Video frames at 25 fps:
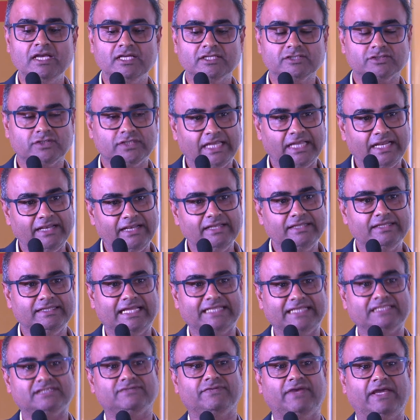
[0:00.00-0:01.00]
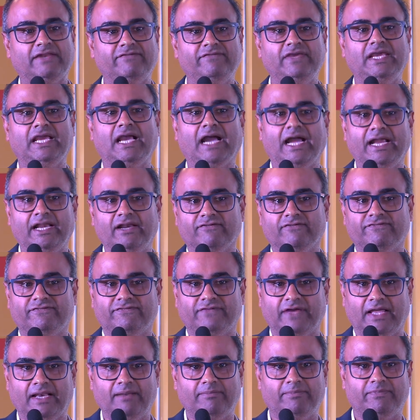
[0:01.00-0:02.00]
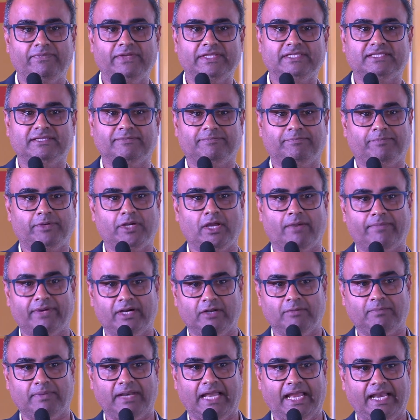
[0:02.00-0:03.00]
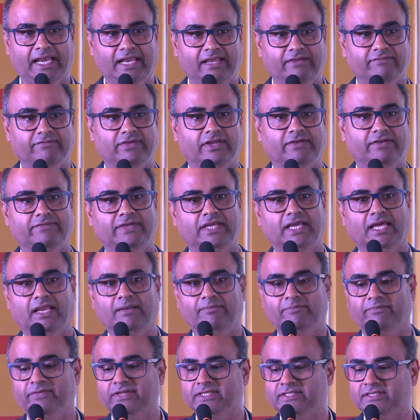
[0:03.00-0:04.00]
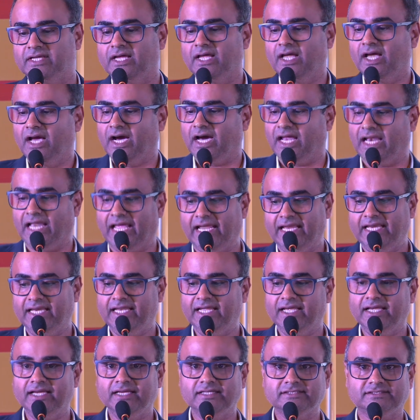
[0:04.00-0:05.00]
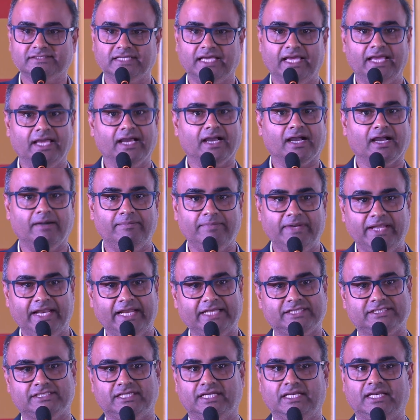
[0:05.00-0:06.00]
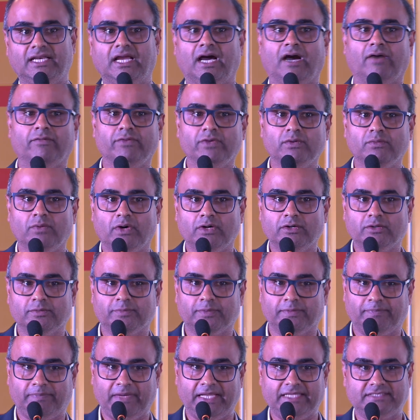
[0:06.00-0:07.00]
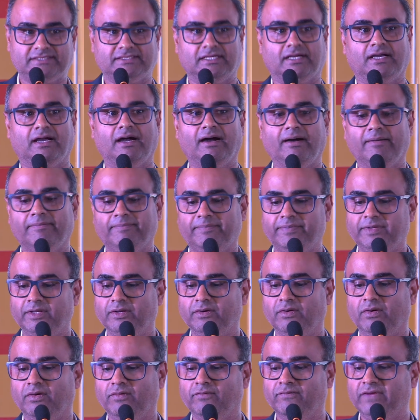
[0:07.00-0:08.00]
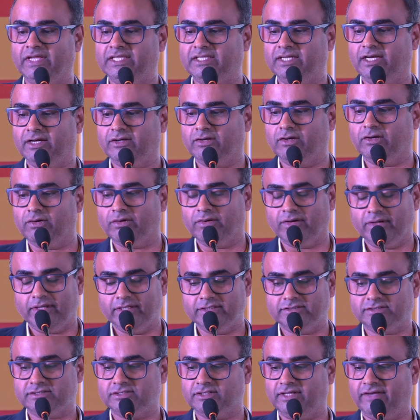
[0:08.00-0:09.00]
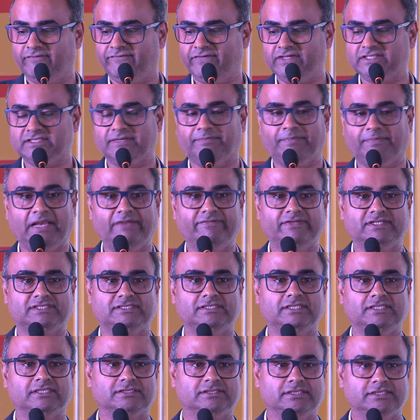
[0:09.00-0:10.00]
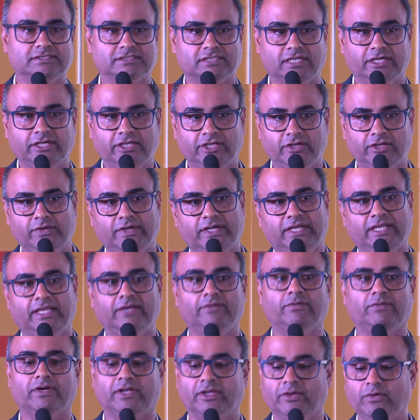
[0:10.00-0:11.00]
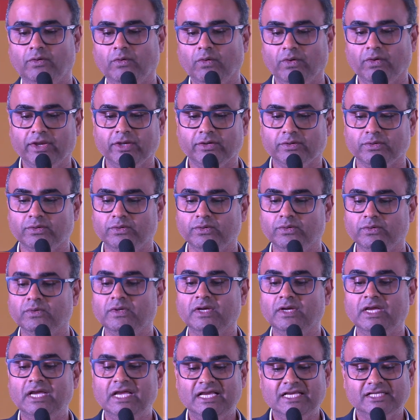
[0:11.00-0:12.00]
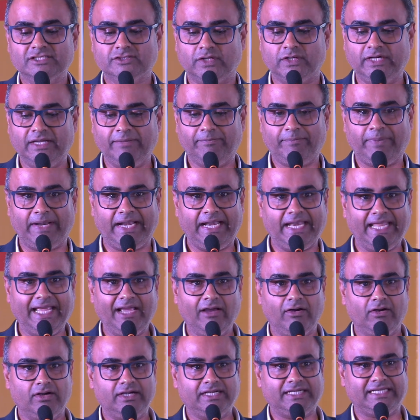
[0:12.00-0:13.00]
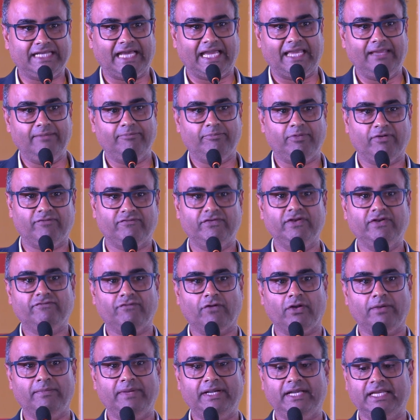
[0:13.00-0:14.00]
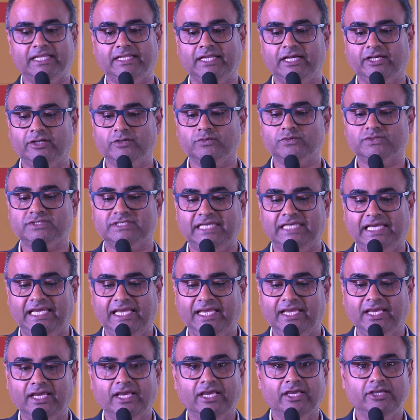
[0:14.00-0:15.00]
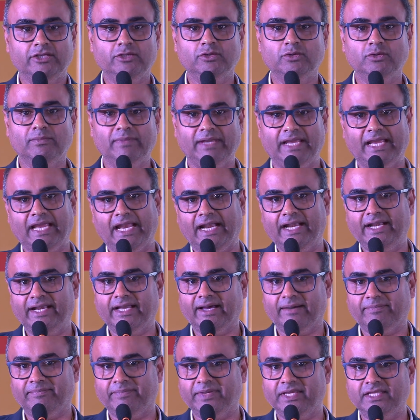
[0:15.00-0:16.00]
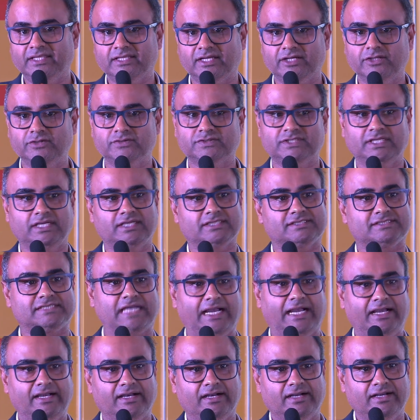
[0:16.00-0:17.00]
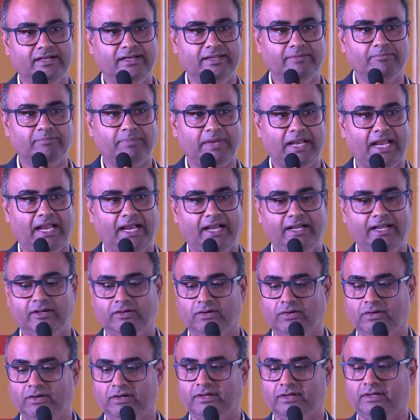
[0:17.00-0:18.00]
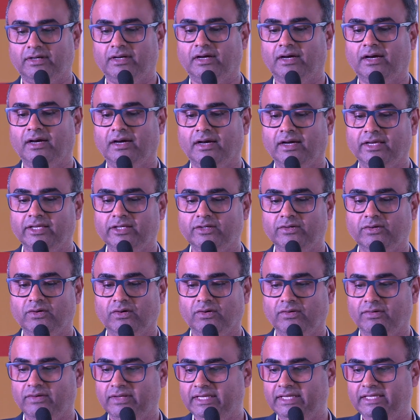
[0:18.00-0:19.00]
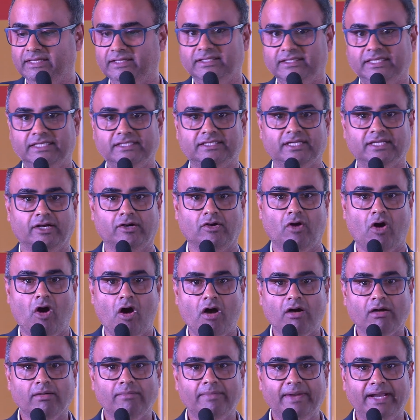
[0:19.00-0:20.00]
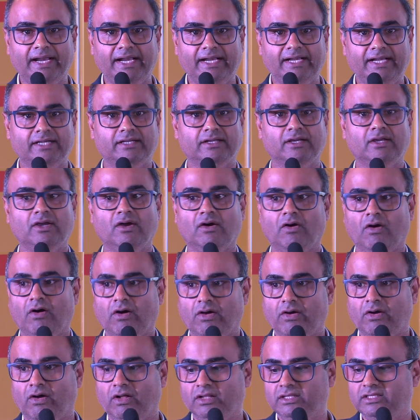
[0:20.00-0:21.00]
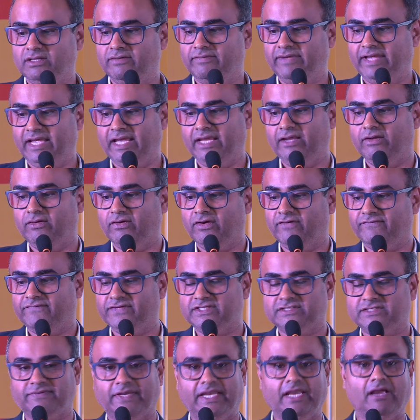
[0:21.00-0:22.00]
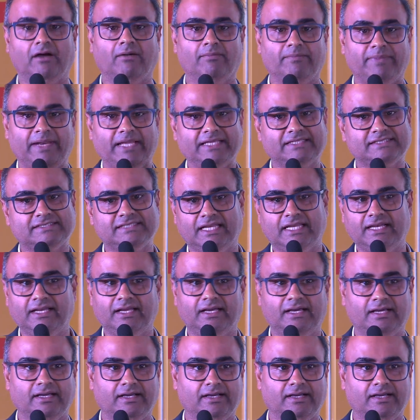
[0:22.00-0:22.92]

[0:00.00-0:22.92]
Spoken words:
So then that's where we kind of help with the preoperative planning, where we help with aligning, say, a cup direction, how you want to place a cup, whether if it's a pelvic discontinuity, what are you going to do? So depending on type of deformity that you see, you may end up either using a standard implant or, either an augment, or all the way, if it's very complex, then